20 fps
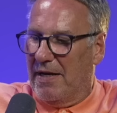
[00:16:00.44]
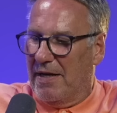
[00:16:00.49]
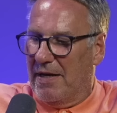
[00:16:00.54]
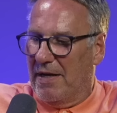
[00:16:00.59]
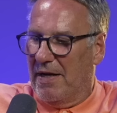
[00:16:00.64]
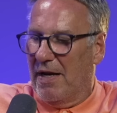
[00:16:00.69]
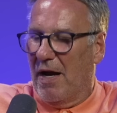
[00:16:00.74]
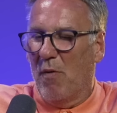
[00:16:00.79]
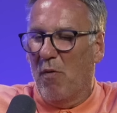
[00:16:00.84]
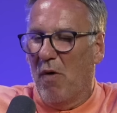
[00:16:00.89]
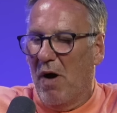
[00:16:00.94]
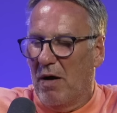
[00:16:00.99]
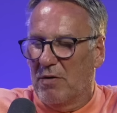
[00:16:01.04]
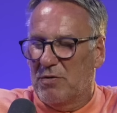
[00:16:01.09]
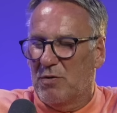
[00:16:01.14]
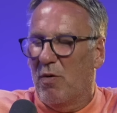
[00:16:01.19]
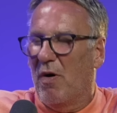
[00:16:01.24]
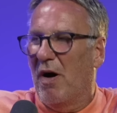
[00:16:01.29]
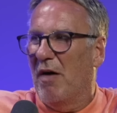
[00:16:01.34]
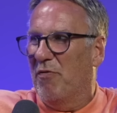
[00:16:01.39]
you know what, I was
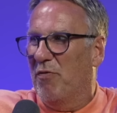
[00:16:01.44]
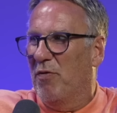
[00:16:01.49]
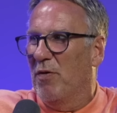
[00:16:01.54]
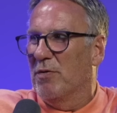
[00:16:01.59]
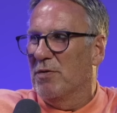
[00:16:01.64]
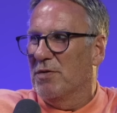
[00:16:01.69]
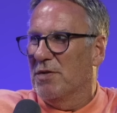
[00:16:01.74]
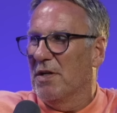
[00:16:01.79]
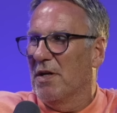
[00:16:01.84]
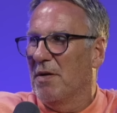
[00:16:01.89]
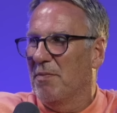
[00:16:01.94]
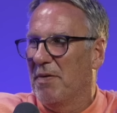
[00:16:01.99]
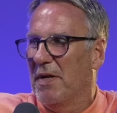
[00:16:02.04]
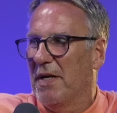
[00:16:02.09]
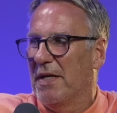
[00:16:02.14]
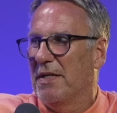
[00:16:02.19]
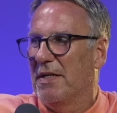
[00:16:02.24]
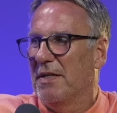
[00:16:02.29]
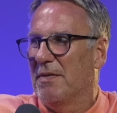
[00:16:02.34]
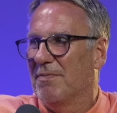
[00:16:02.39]
quite fortunate. I
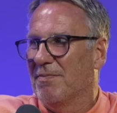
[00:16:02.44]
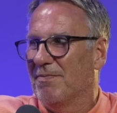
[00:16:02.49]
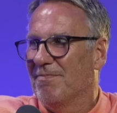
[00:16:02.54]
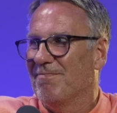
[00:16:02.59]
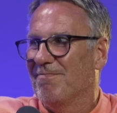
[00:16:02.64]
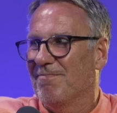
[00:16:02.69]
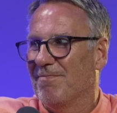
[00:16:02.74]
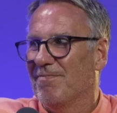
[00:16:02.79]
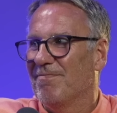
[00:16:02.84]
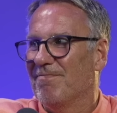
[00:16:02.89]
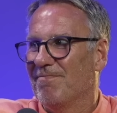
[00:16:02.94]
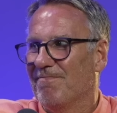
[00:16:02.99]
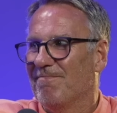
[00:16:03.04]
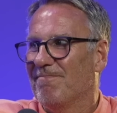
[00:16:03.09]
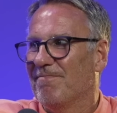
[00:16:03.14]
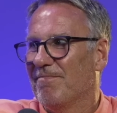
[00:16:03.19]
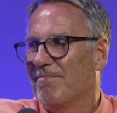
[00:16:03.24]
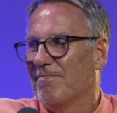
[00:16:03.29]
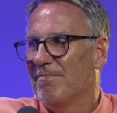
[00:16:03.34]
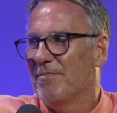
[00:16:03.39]
played in
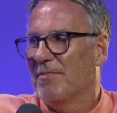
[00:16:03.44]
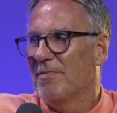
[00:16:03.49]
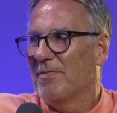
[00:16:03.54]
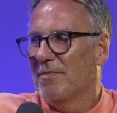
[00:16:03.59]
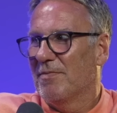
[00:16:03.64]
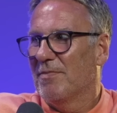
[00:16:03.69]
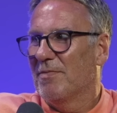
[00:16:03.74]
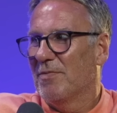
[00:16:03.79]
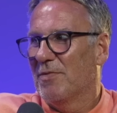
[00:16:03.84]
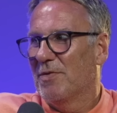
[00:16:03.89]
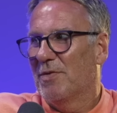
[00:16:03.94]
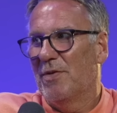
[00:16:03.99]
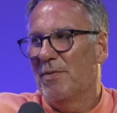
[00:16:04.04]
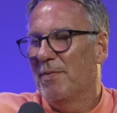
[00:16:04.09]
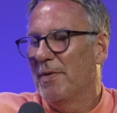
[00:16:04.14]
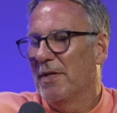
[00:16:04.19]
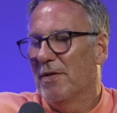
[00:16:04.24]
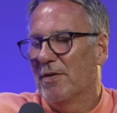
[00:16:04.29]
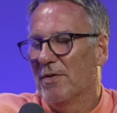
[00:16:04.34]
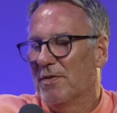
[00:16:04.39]
too
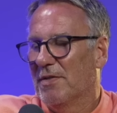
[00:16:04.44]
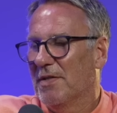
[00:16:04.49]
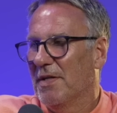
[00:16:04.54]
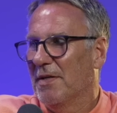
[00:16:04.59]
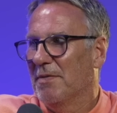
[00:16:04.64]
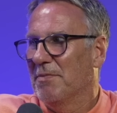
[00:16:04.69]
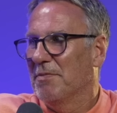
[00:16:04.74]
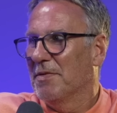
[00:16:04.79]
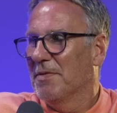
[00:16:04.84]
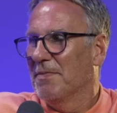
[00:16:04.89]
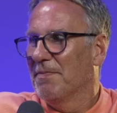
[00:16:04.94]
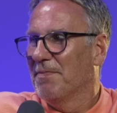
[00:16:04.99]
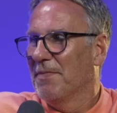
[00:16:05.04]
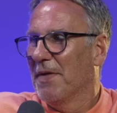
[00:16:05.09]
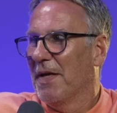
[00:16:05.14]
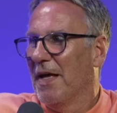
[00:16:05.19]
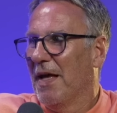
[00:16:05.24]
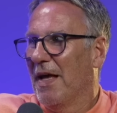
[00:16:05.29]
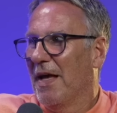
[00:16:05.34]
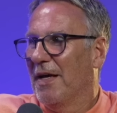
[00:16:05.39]
many good teams.
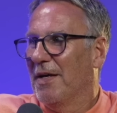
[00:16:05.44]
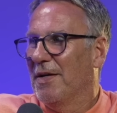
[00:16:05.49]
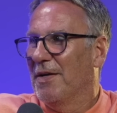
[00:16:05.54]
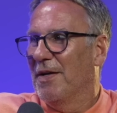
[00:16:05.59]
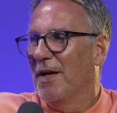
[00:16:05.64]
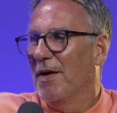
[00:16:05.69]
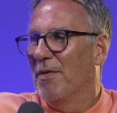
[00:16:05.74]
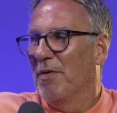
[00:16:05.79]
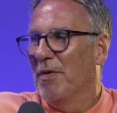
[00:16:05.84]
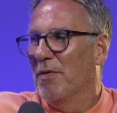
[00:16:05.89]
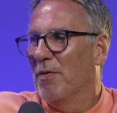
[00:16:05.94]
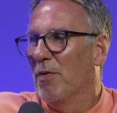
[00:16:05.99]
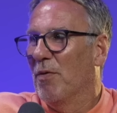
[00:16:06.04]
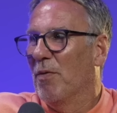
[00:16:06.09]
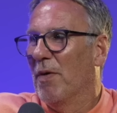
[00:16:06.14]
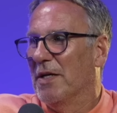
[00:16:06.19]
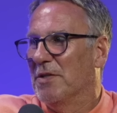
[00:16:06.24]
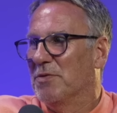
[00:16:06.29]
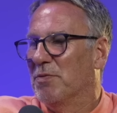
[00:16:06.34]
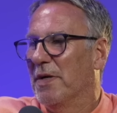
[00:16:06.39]
You know, we were
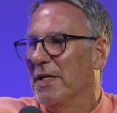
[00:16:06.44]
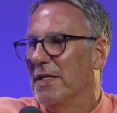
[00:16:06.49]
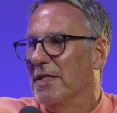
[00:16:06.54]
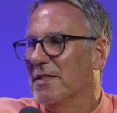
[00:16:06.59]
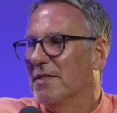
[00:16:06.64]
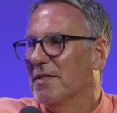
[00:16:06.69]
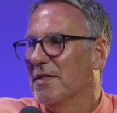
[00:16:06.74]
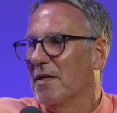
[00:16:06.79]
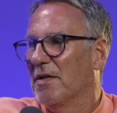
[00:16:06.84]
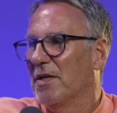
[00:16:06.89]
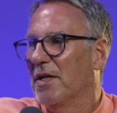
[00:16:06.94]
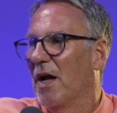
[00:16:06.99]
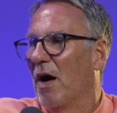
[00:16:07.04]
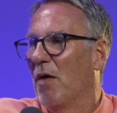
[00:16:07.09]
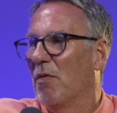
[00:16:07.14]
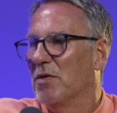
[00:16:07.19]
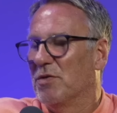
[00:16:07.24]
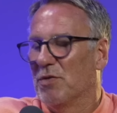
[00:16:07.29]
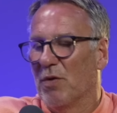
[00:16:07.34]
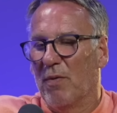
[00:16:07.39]
always winning. You know, I
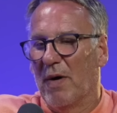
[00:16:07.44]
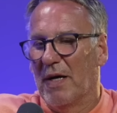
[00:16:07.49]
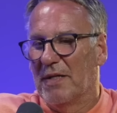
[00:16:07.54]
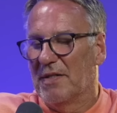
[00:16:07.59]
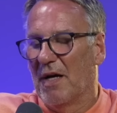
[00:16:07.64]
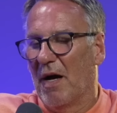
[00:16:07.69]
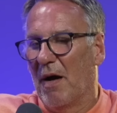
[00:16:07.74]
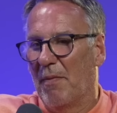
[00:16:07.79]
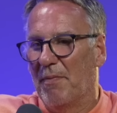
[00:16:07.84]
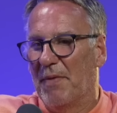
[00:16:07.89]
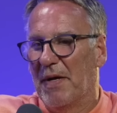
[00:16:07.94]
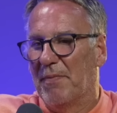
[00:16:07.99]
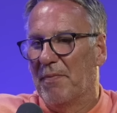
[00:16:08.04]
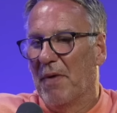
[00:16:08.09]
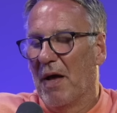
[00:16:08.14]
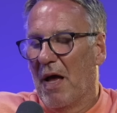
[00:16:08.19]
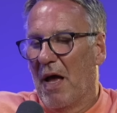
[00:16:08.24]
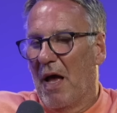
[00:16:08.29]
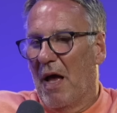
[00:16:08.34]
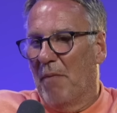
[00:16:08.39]
was always, I mean,
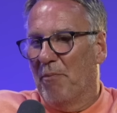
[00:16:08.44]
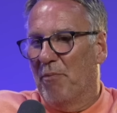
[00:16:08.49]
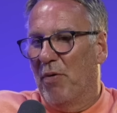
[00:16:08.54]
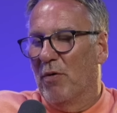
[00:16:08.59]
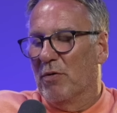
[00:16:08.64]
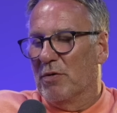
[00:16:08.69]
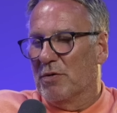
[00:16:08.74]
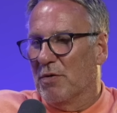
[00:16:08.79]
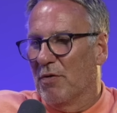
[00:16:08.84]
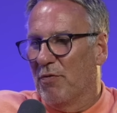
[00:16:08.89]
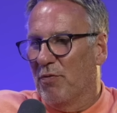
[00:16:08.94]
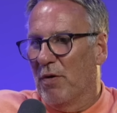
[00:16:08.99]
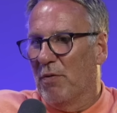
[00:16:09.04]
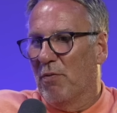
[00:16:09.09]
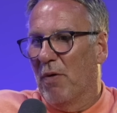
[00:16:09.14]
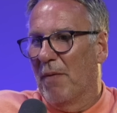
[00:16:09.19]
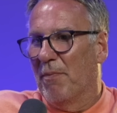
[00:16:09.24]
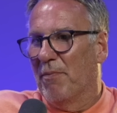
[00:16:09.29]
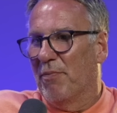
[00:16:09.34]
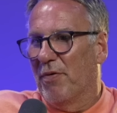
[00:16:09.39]
Portsmouth, we
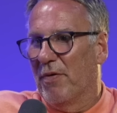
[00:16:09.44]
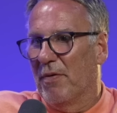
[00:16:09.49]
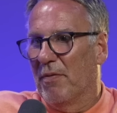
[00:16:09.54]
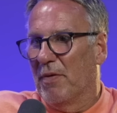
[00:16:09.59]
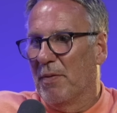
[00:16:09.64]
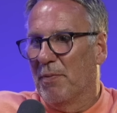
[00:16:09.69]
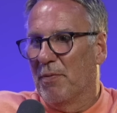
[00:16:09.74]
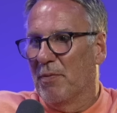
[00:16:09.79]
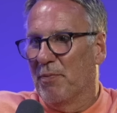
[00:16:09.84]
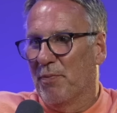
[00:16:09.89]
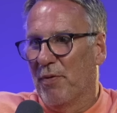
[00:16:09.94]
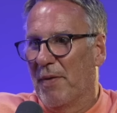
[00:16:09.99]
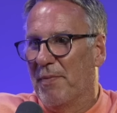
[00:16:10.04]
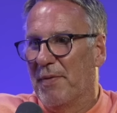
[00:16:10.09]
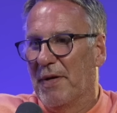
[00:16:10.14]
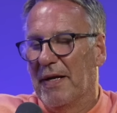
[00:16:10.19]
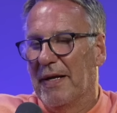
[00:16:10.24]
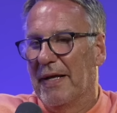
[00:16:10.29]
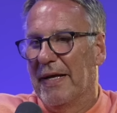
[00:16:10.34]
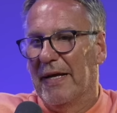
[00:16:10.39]
won
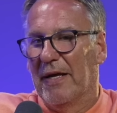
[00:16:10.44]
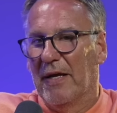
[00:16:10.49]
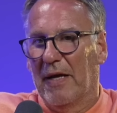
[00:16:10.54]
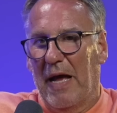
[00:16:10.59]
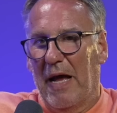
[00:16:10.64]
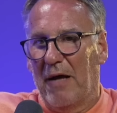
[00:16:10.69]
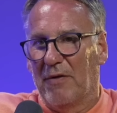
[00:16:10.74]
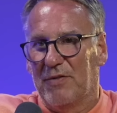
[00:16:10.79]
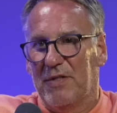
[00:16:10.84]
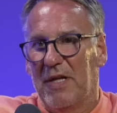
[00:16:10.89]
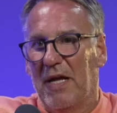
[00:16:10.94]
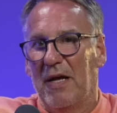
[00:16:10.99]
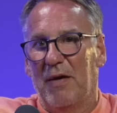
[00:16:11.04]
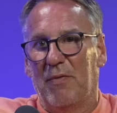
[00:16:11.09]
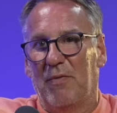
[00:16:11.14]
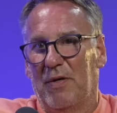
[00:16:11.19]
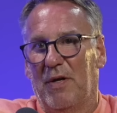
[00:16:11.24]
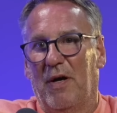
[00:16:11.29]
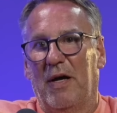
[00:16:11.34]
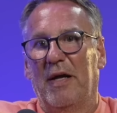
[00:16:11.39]
Premier League. How dare
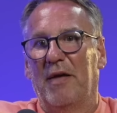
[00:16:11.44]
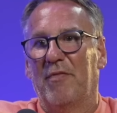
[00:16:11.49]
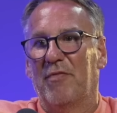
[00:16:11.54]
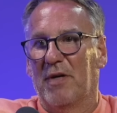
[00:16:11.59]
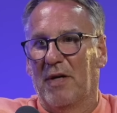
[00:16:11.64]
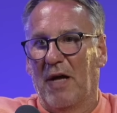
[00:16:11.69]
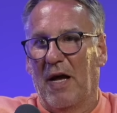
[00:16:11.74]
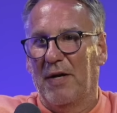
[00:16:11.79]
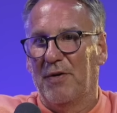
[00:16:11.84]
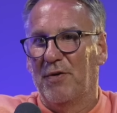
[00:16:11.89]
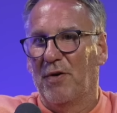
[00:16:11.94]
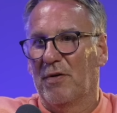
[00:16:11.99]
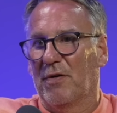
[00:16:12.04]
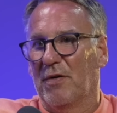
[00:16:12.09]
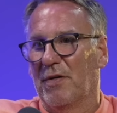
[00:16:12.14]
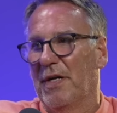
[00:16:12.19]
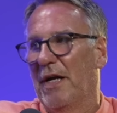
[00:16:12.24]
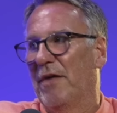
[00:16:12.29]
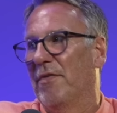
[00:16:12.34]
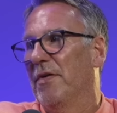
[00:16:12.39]
would I ever go and knock
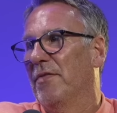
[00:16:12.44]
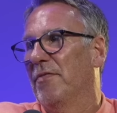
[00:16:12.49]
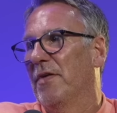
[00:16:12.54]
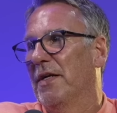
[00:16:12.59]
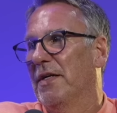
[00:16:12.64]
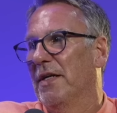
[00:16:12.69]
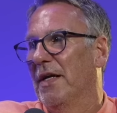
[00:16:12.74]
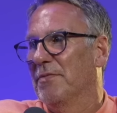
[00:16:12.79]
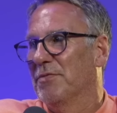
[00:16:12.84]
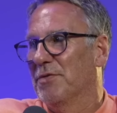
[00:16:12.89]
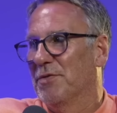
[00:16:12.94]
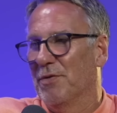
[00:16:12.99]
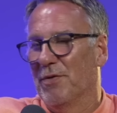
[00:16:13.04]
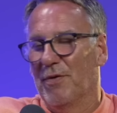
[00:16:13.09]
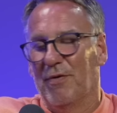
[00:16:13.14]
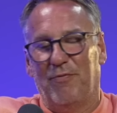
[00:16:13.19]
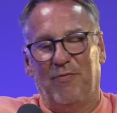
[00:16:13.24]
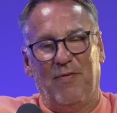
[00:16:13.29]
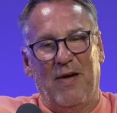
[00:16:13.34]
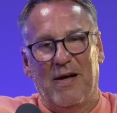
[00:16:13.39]
on Harry Redknapp's
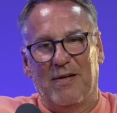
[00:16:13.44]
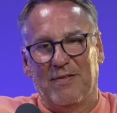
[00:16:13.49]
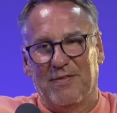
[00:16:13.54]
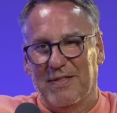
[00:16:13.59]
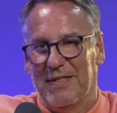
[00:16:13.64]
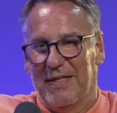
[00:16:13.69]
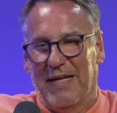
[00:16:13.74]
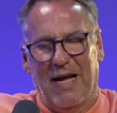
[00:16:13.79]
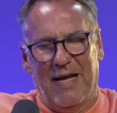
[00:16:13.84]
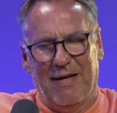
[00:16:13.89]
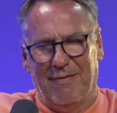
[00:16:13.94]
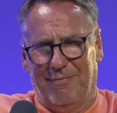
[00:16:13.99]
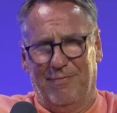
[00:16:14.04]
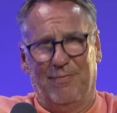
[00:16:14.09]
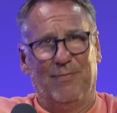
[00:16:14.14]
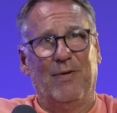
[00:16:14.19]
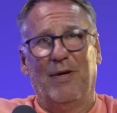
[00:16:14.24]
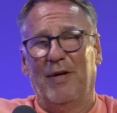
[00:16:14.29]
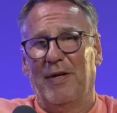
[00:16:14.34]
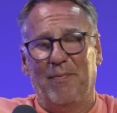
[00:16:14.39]
door, 1,000
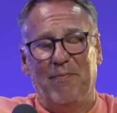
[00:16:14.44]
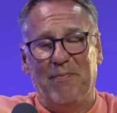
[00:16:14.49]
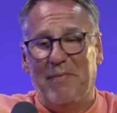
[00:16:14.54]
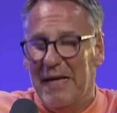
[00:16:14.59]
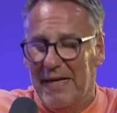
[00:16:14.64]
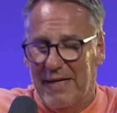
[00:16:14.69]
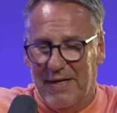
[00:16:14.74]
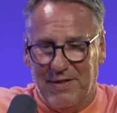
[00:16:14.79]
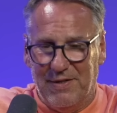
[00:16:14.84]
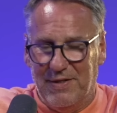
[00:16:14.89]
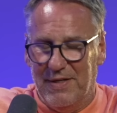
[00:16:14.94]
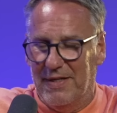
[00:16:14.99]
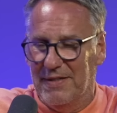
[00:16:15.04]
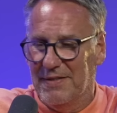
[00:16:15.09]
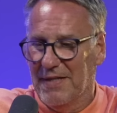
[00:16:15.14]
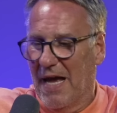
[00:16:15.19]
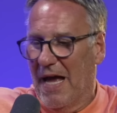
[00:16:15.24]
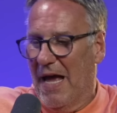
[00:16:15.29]
game, not in a million years.